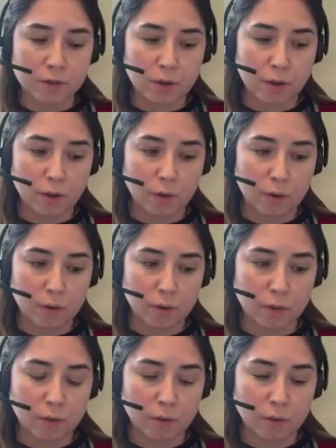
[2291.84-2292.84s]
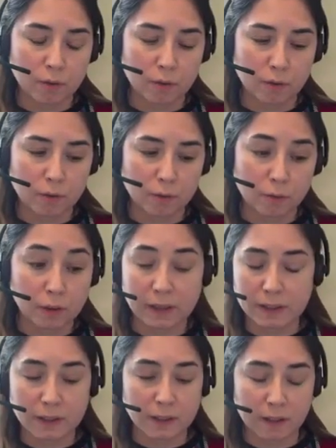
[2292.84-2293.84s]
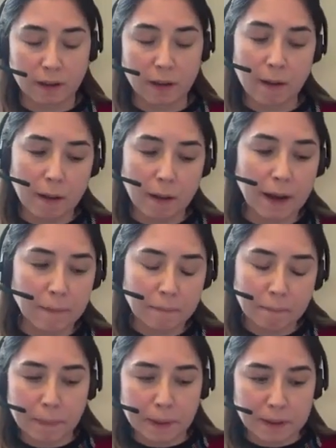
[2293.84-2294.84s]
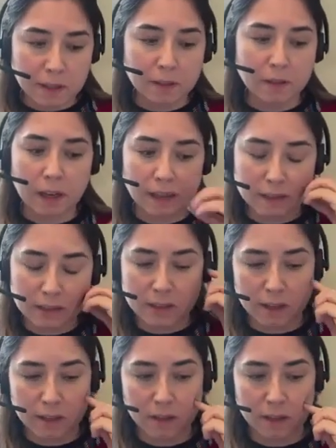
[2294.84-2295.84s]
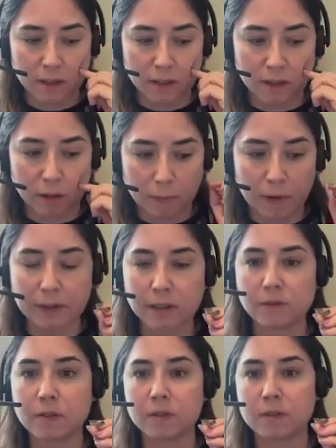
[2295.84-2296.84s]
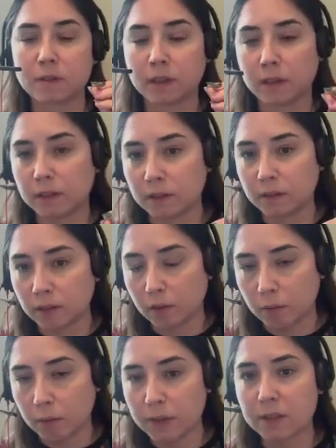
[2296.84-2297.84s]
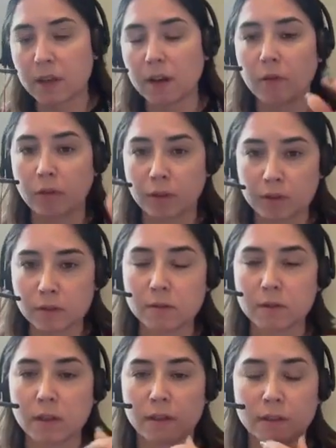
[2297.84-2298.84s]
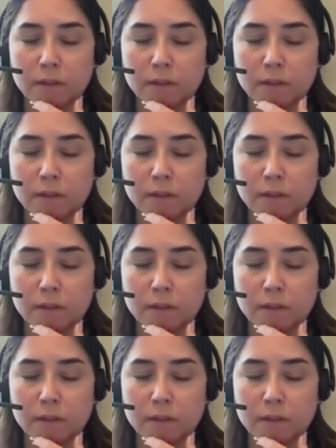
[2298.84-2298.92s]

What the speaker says: So, well, yeah, I particularly study cooperatives in the global south, in